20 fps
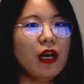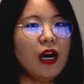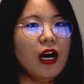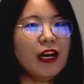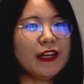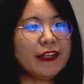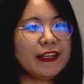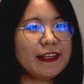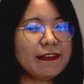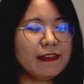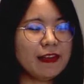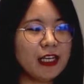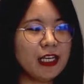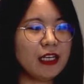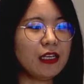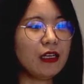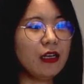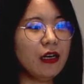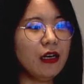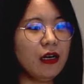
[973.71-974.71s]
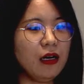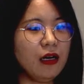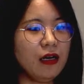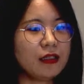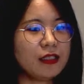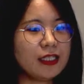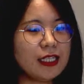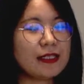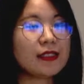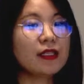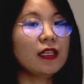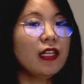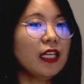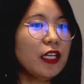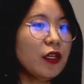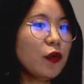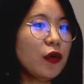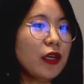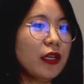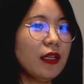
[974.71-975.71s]
Uh, in the uh, just the
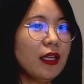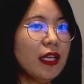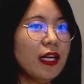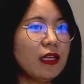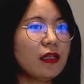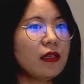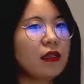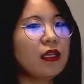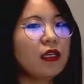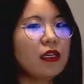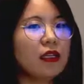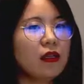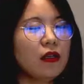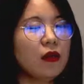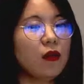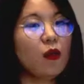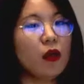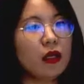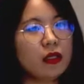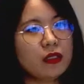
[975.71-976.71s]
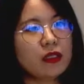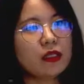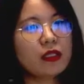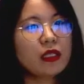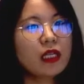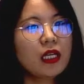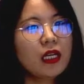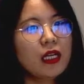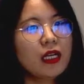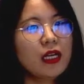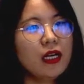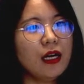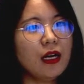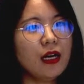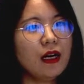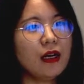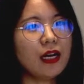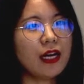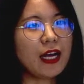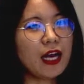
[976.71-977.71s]
liquid like the water
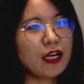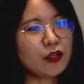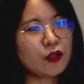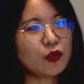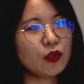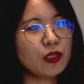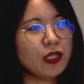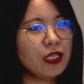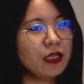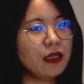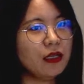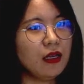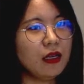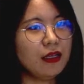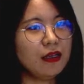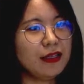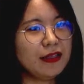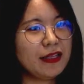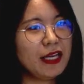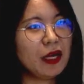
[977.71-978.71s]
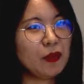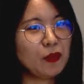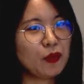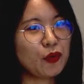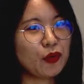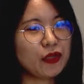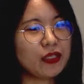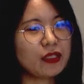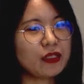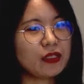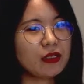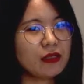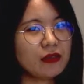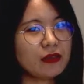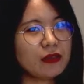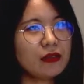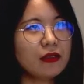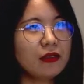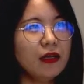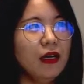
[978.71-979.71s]
uh, actually the temperature
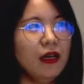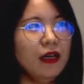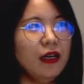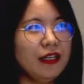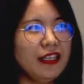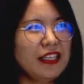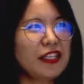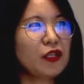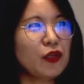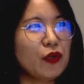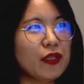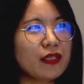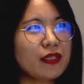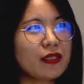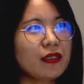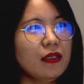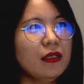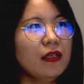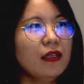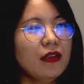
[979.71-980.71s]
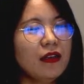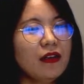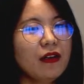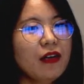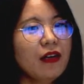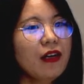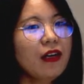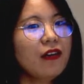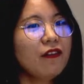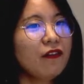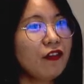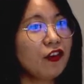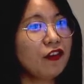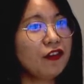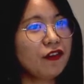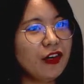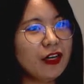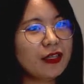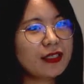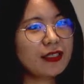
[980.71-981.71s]
uh, increased uh, very
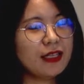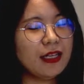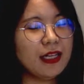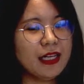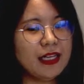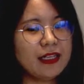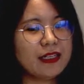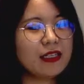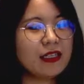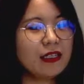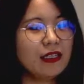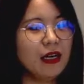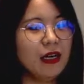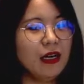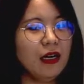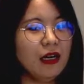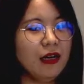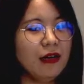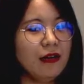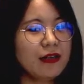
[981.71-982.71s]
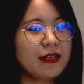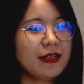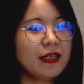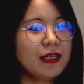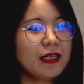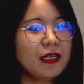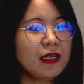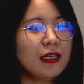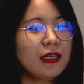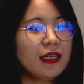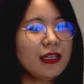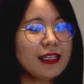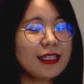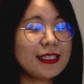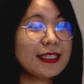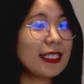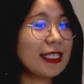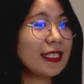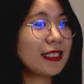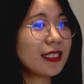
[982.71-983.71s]
fast, like uh,
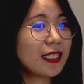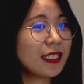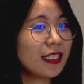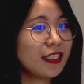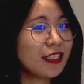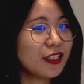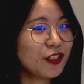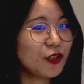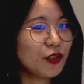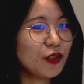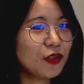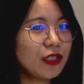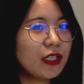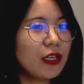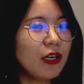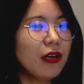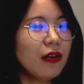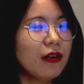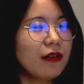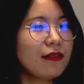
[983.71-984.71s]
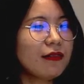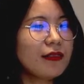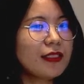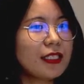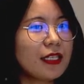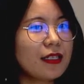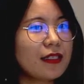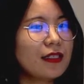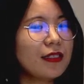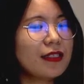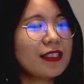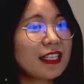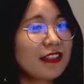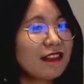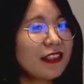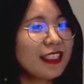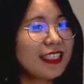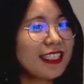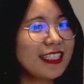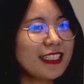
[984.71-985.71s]
60 degree or just
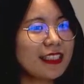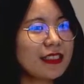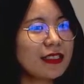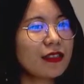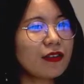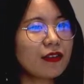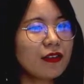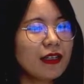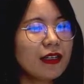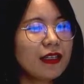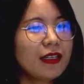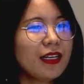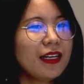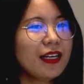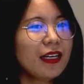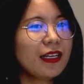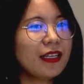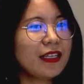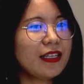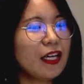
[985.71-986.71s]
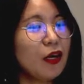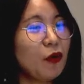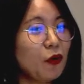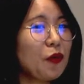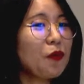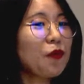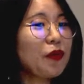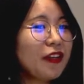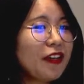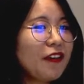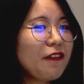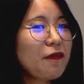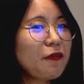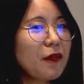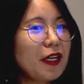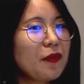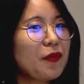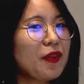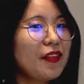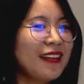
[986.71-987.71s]
70. So yeah, we believe
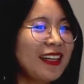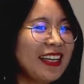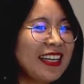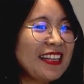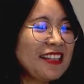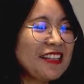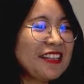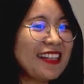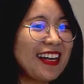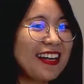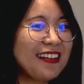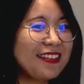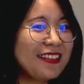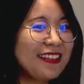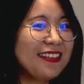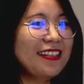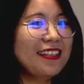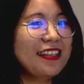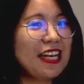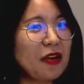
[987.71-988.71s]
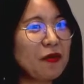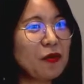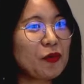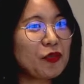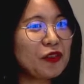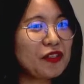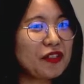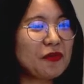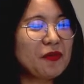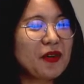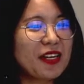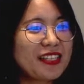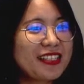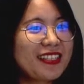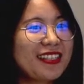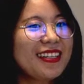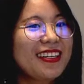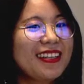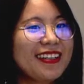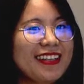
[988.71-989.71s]
maybe they set the temperature much
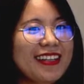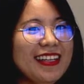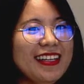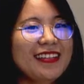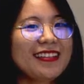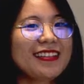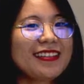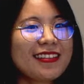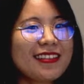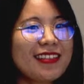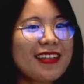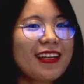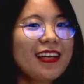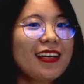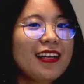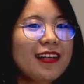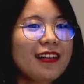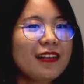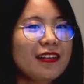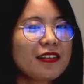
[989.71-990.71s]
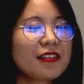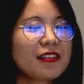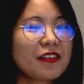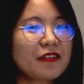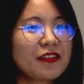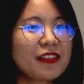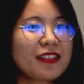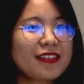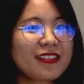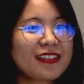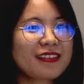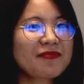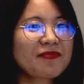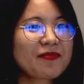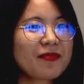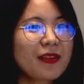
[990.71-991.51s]
higher than the surface.